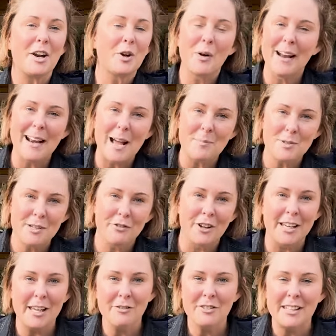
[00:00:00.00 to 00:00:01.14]
a great option for
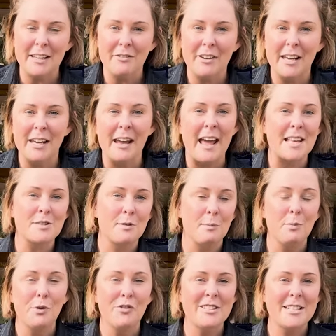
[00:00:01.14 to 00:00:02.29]
gift giving as we
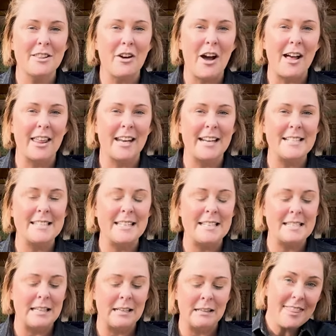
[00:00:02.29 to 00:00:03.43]
move into the holiday
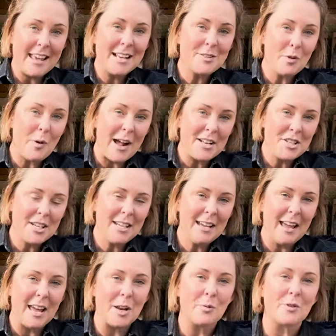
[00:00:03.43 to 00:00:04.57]
season. Thanks for watching,
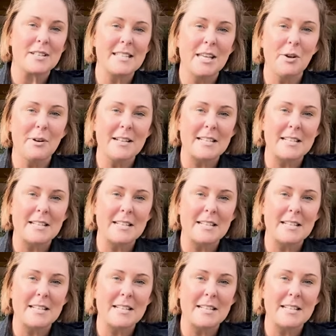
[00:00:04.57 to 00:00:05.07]
and we'll see you at